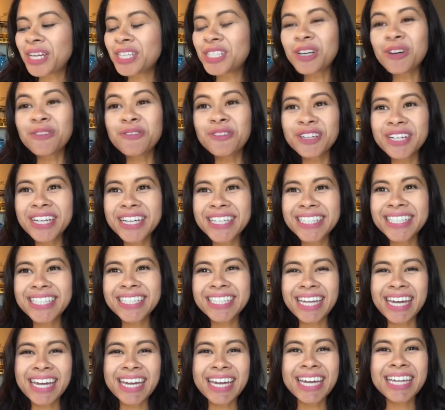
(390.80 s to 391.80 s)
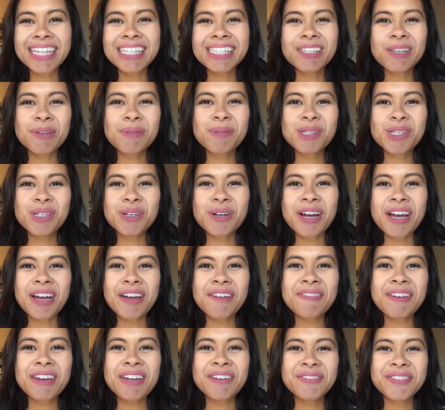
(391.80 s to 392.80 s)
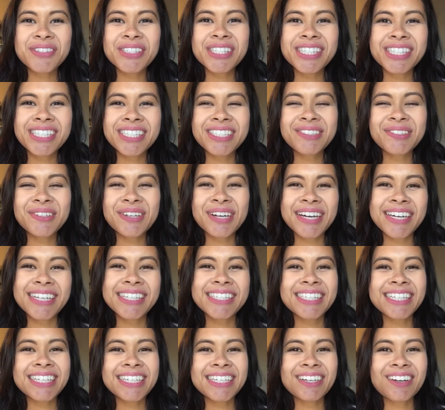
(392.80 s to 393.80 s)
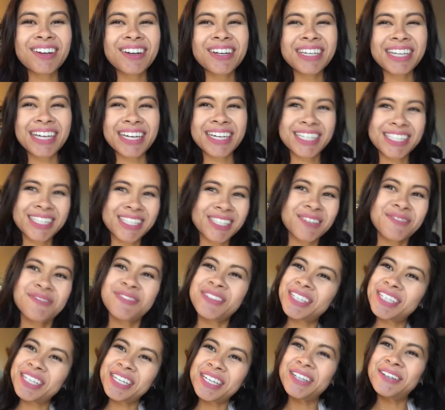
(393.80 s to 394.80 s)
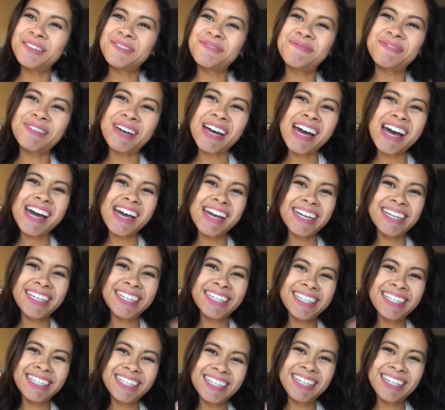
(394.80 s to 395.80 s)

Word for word: don't forget to like and subscribe and we'll see you guys in our next video. Bye!